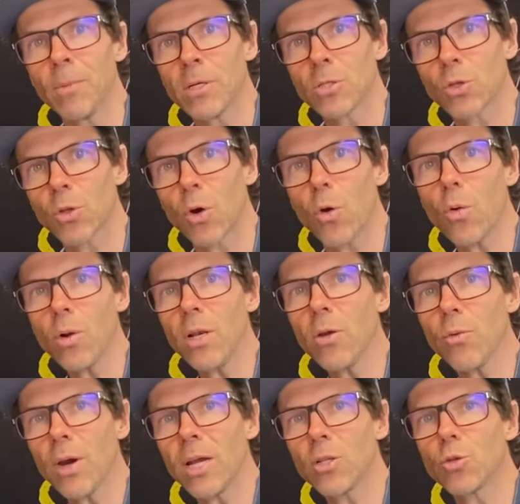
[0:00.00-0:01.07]
So the only
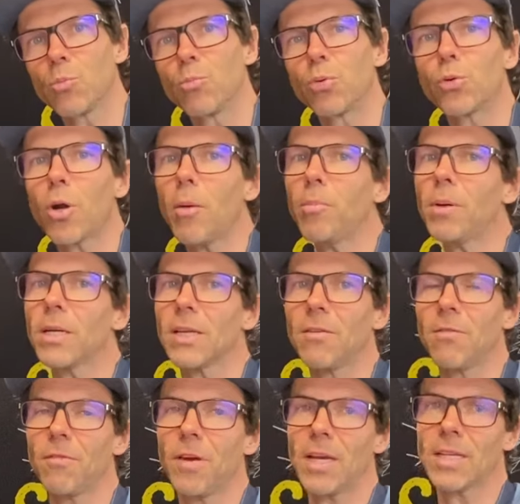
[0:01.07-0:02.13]
way to properly
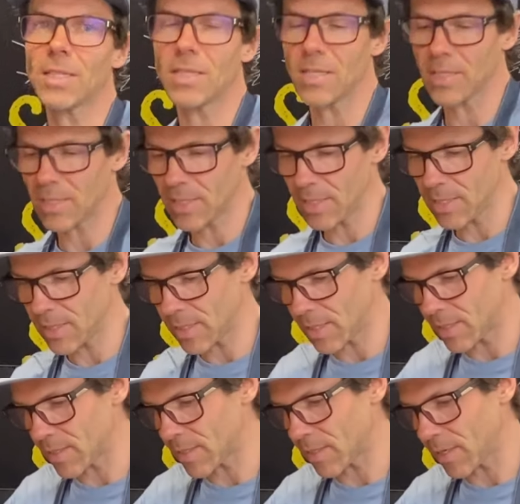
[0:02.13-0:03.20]
fix this, since it's